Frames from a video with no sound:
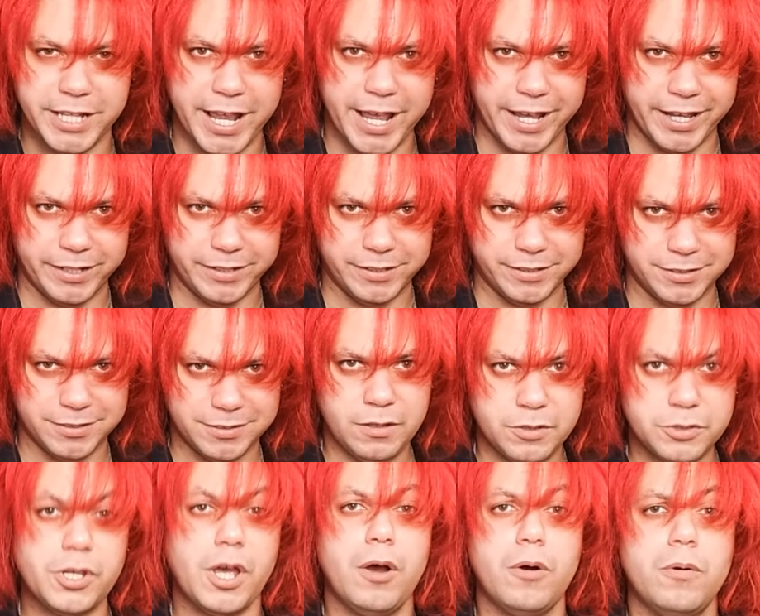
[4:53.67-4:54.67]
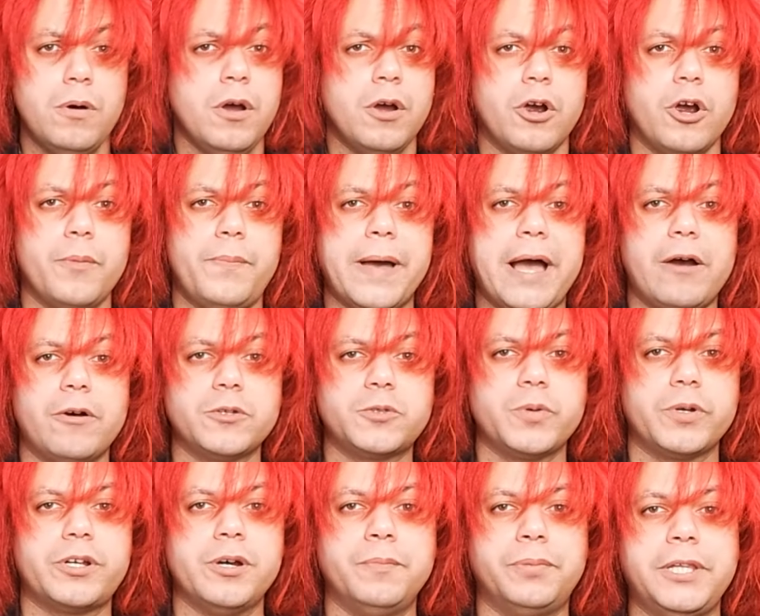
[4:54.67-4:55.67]
dead. So her
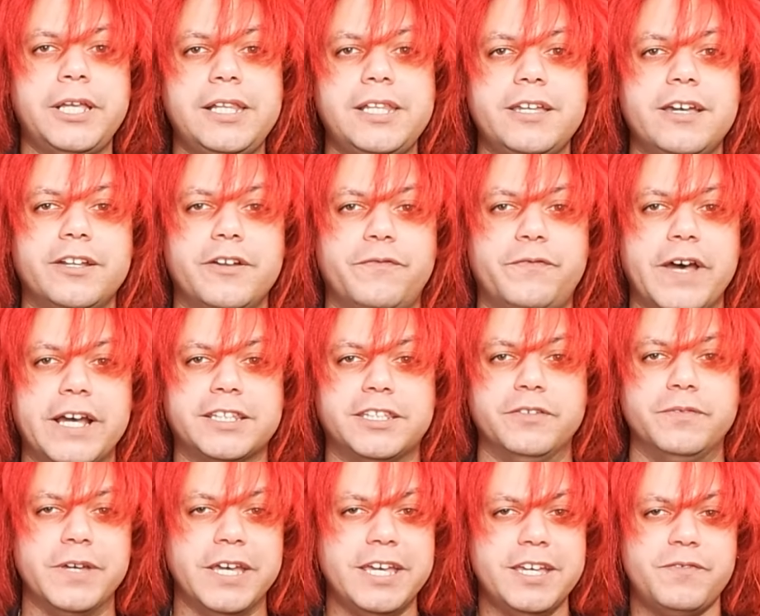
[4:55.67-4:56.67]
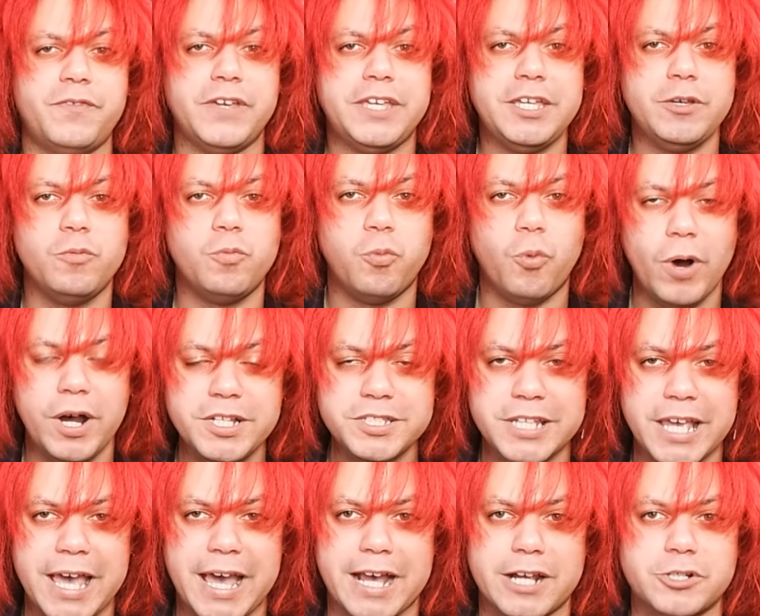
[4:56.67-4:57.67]
powers were completely ineffective if he
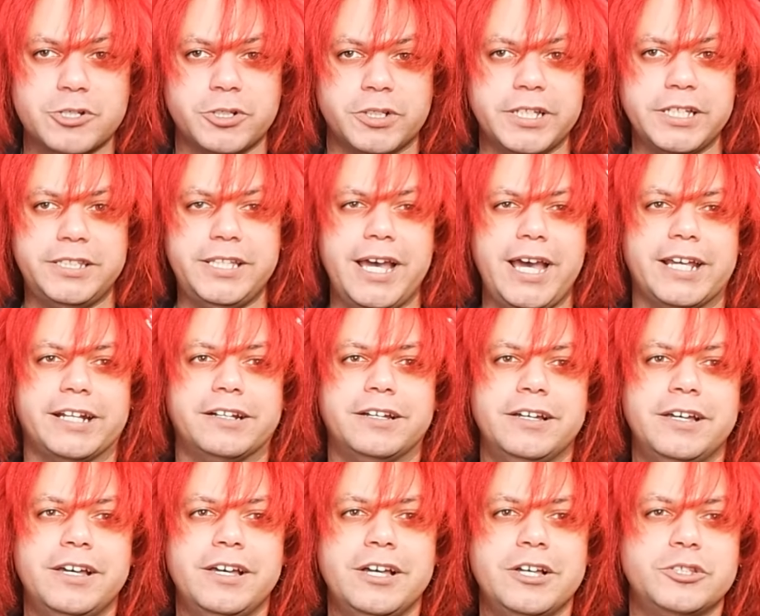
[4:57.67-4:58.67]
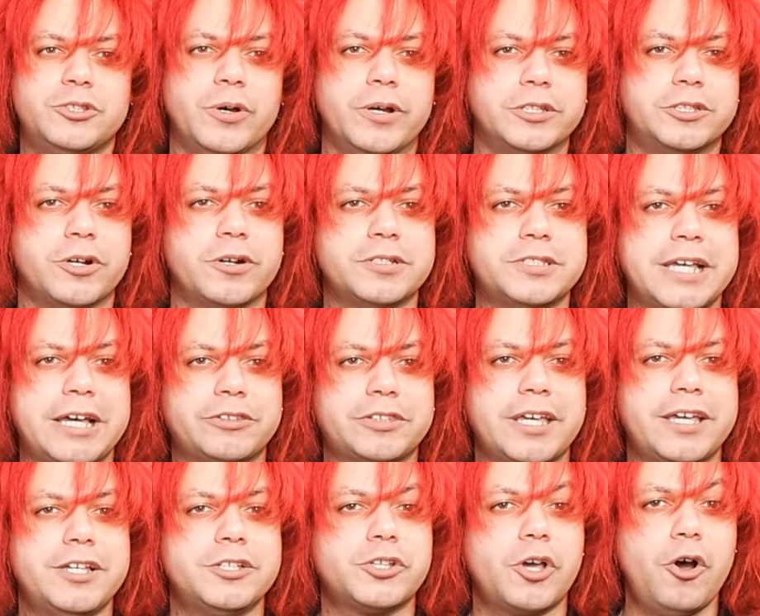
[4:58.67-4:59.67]
was actually dead. So it turns out
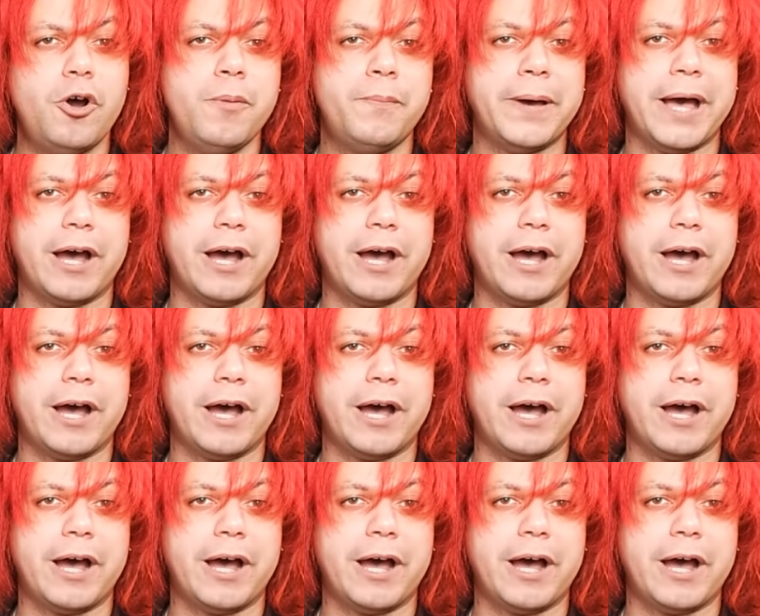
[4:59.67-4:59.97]
that his own